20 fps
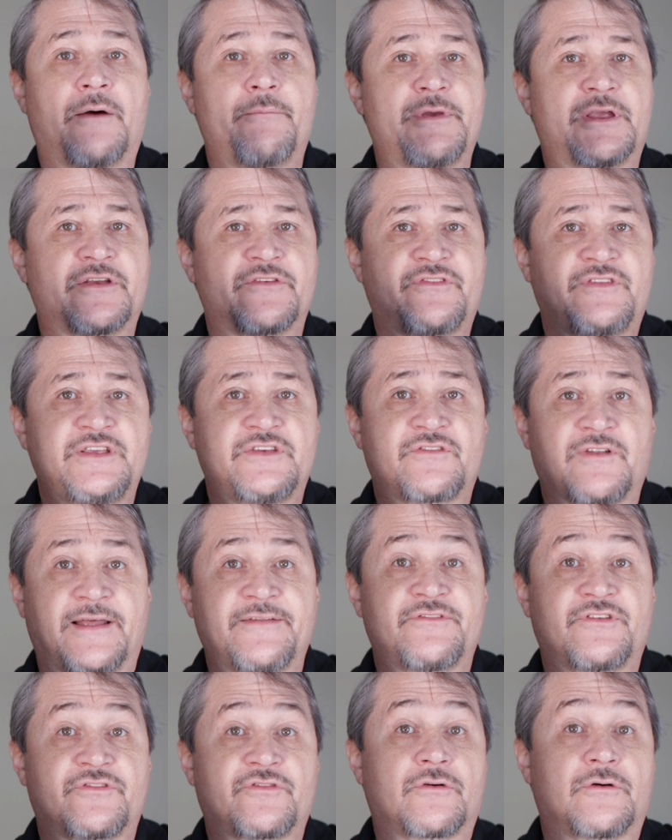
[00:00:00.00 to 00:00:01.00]
because these
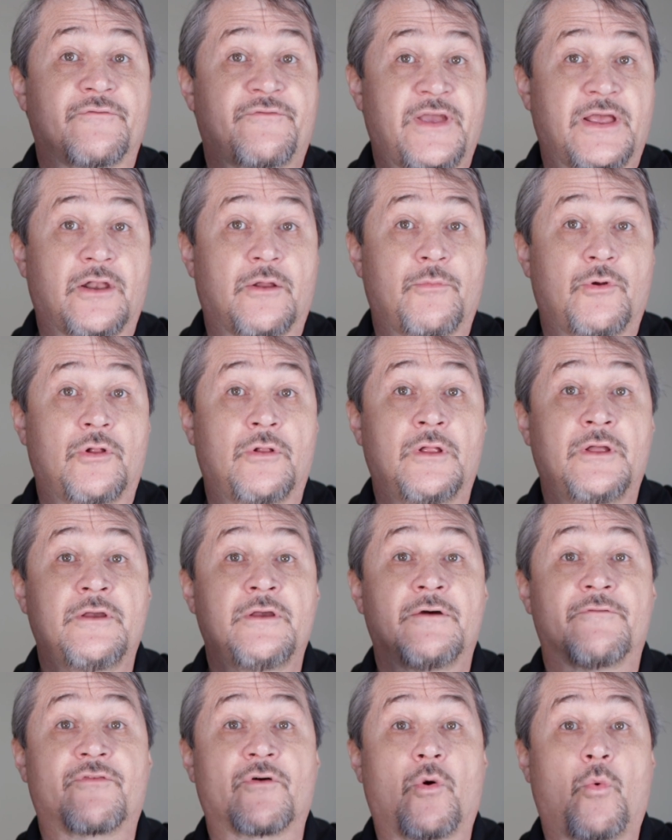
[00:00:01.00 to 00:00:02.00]
lenses are available
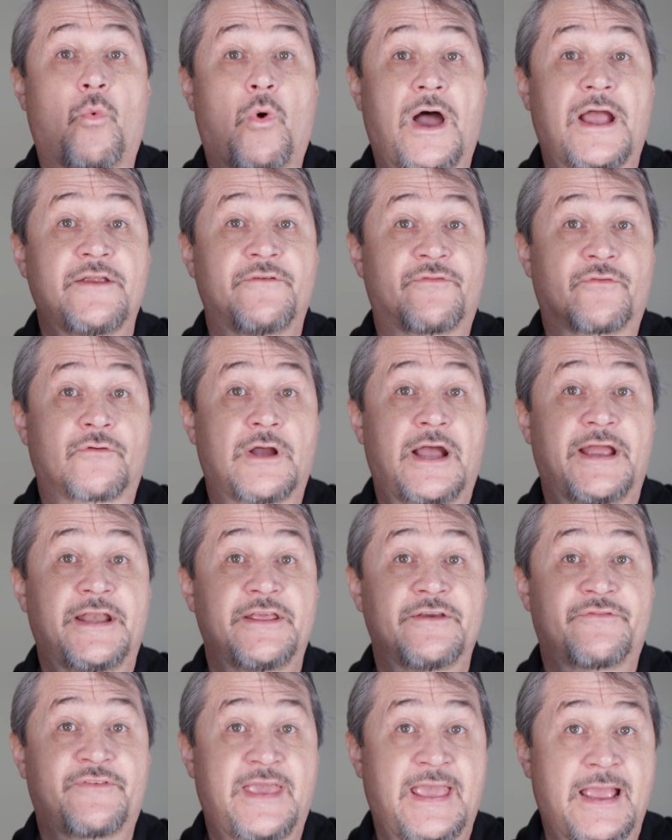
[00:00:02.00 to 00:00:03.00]
for a wide
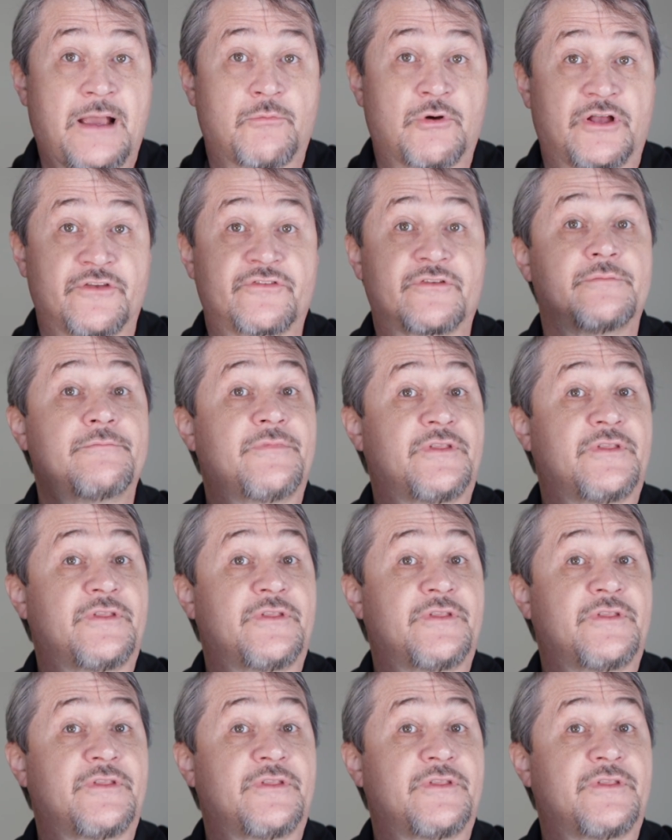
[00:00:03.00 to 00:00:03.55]
variety of cameras.